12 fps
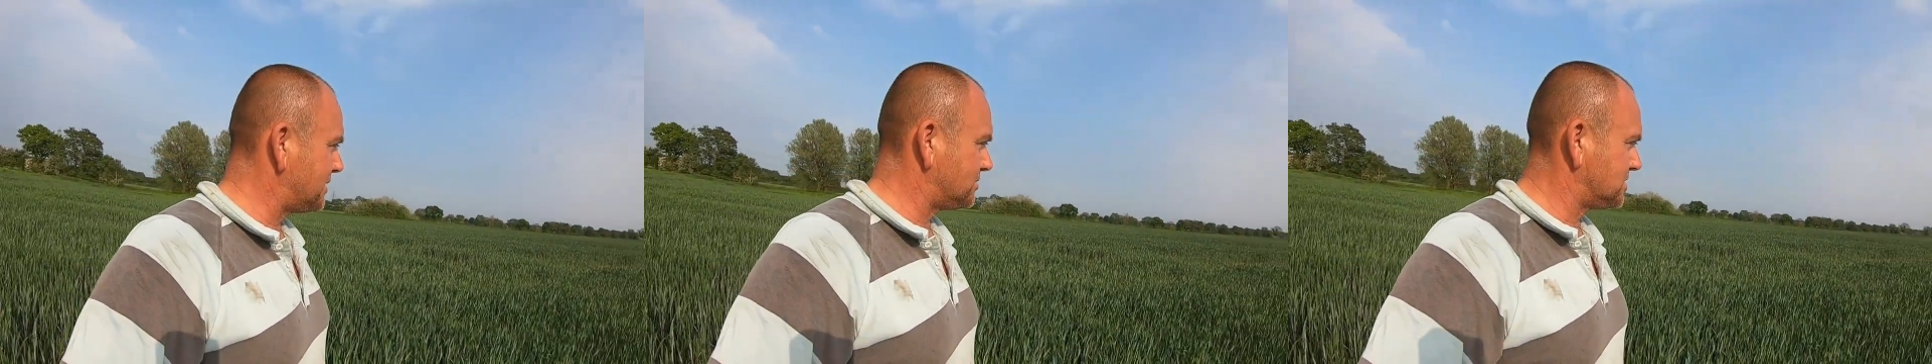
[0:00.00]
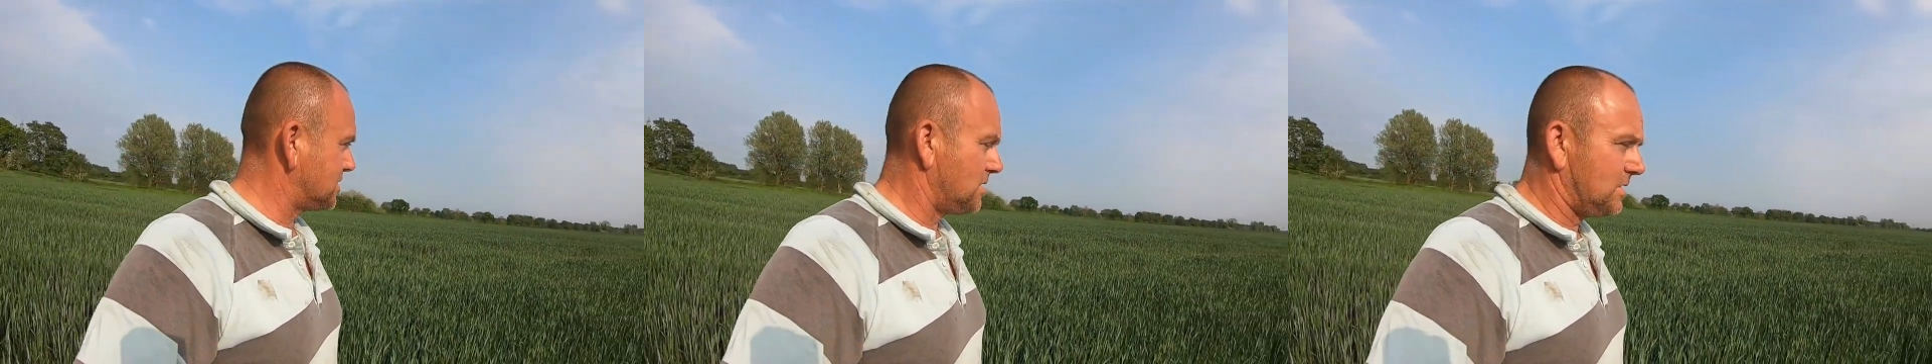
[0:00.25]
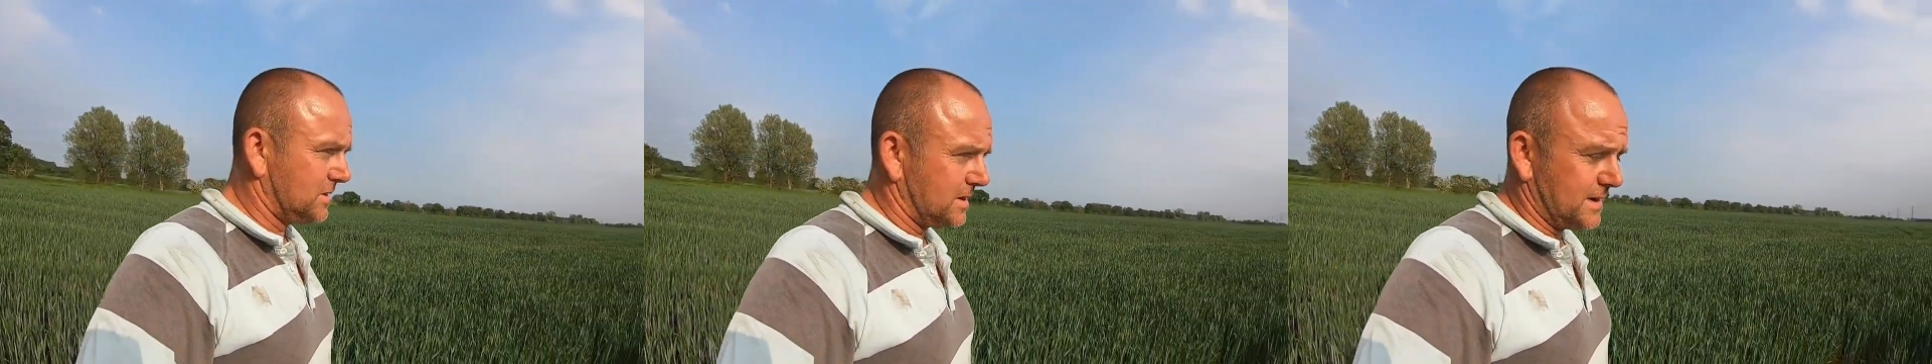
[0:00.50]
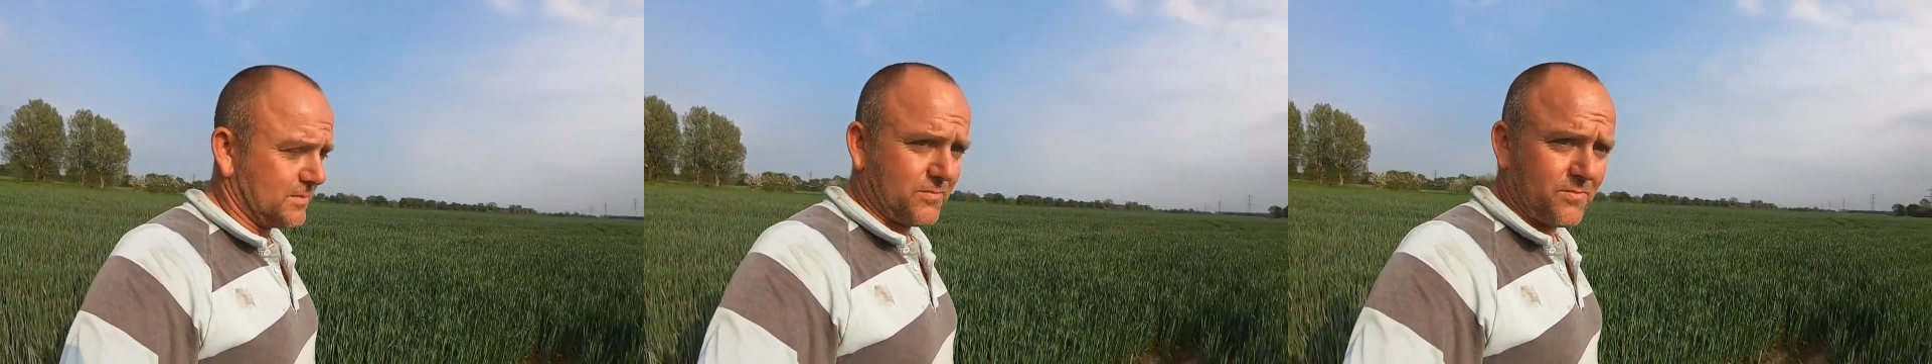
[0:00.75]
I was on
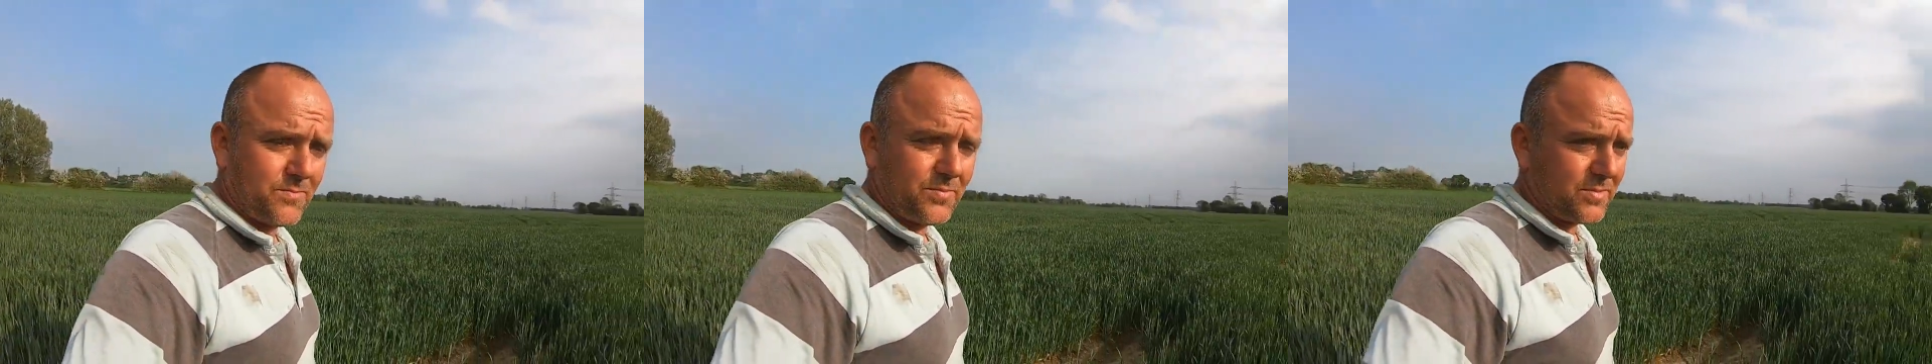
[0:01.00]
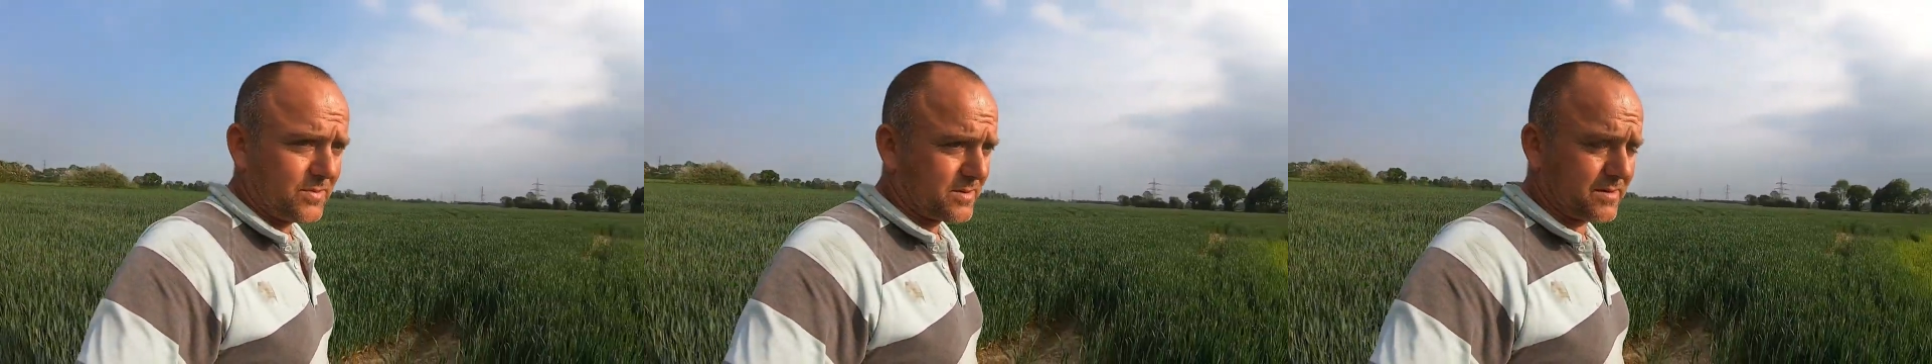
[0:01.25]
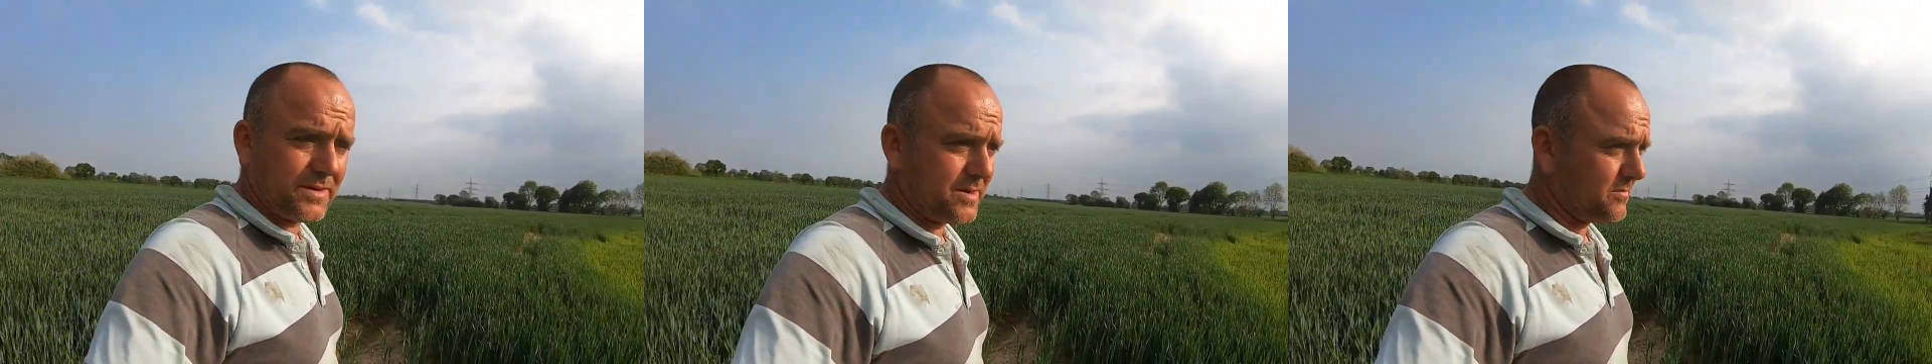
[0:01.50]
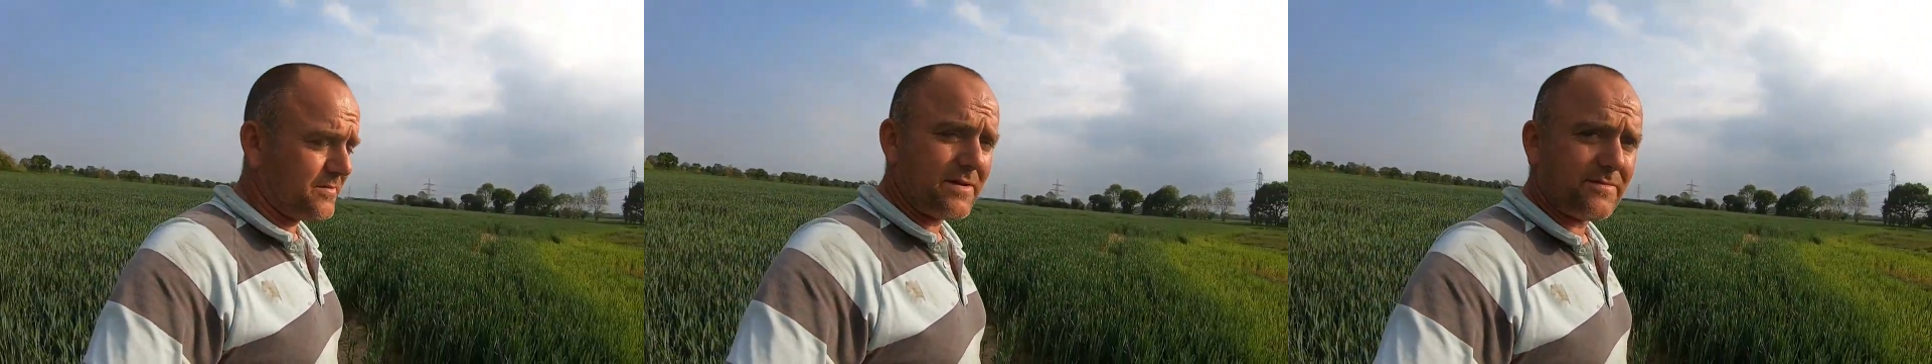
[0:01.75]
holiday. And look,
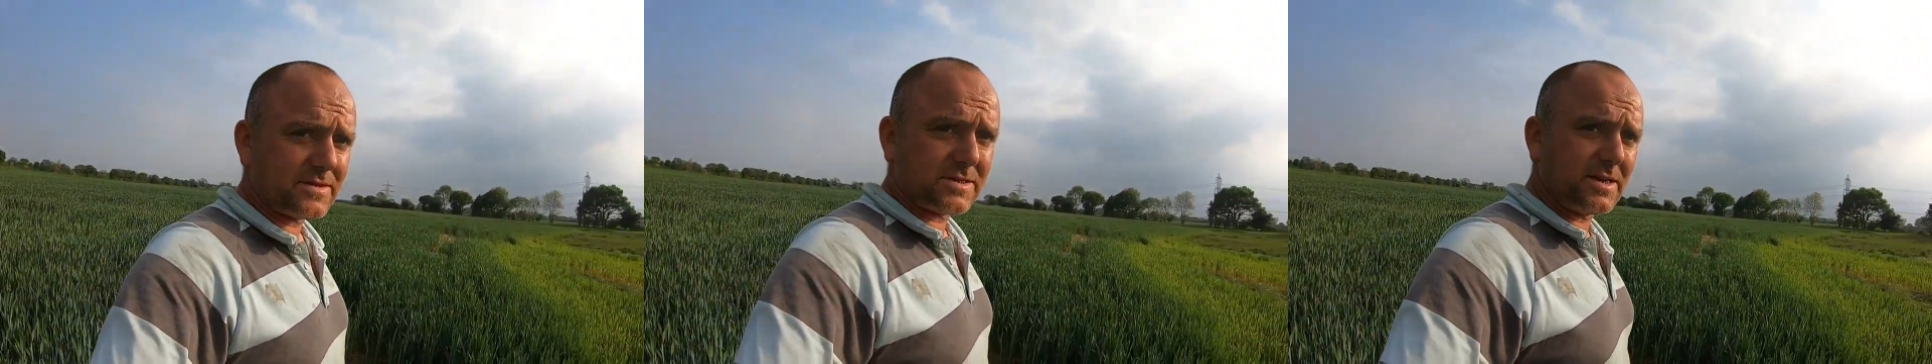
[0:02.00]
you've never